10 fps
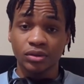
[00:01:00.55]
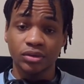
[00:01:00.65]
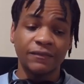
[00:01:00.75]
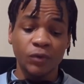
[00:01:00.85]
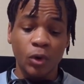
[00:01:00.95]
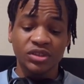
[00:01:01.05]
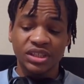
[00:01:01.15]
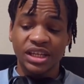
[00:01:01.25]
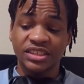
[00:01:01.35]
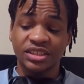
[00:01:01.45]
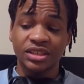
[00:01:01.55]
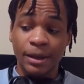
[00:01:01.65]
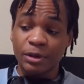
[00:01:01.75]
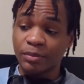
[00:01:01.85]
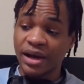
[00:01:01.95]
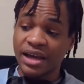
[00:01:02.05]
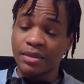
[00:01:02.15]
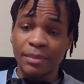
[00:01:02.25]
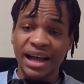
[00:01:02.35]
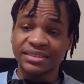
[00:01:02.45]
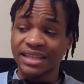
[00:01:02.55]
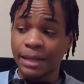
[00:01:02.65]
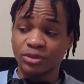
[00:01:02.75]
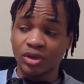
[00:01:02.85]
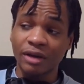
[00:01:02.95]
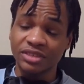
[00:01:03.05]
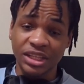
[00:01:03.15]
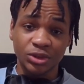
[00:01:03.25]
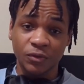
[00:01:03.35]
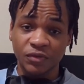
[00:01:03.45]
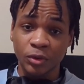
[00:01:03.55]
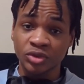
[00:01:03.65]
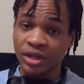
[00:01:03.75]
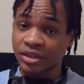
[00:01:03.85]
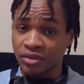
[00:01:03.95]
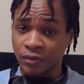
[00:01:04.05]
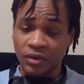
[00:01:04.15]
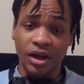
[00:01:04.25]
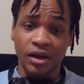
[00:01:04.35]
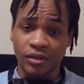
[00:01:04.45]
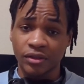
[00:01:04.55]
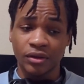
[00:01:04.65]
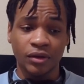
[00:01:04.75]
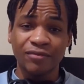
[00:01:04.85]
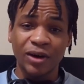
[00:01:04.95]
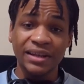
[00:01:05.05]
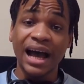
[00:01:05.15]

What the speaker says: That force is determined by the mass times the gravitational field strength of Earth. And right